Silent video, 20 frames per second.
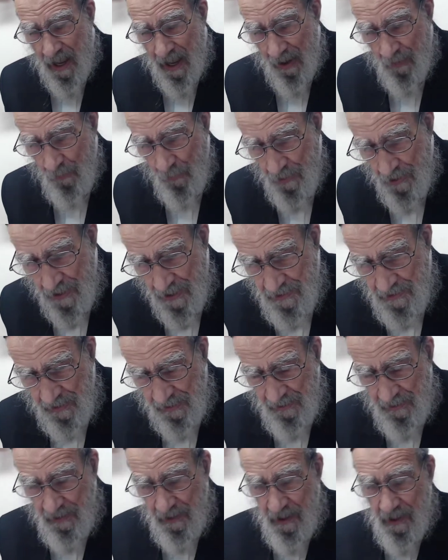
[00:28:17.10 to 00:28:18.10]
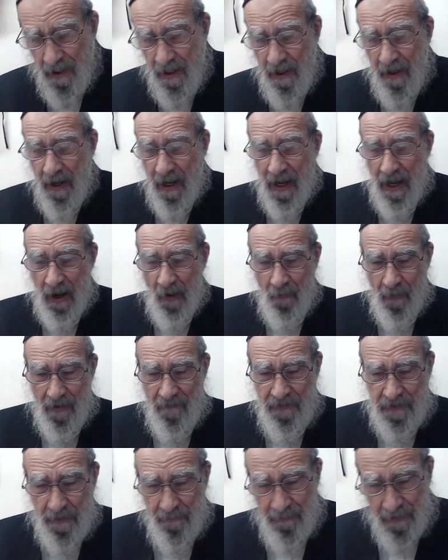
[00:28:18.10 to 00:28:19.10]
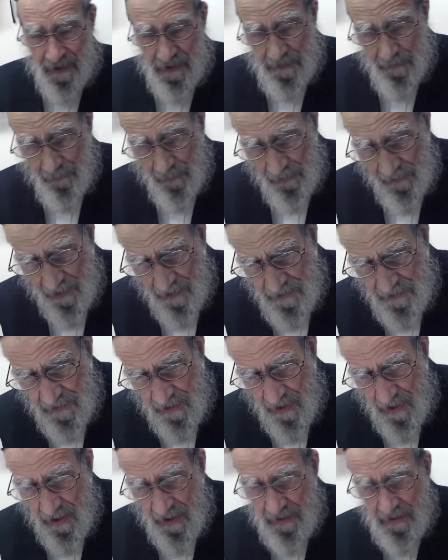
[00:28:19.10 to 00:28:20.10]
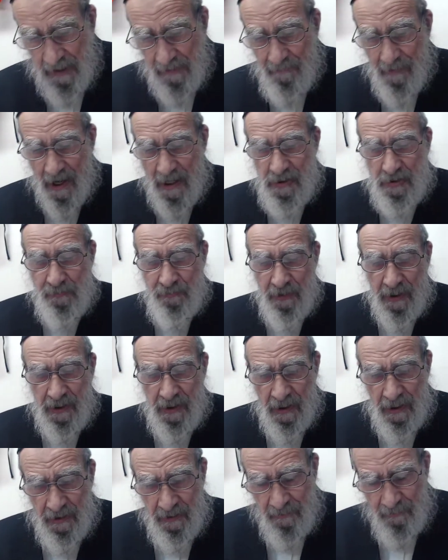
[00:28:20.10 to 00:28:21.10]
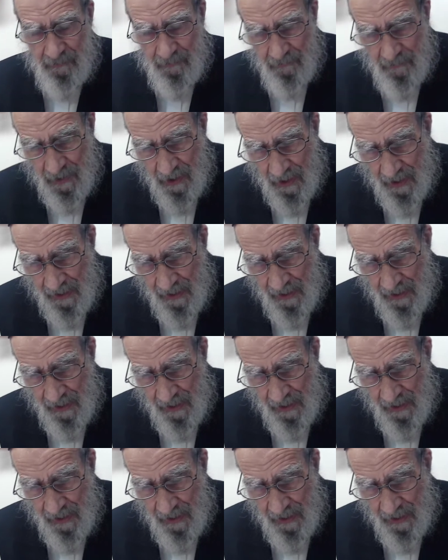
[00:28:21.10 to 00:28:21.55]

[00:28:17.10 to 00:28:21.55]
However, the principle is the mashbim,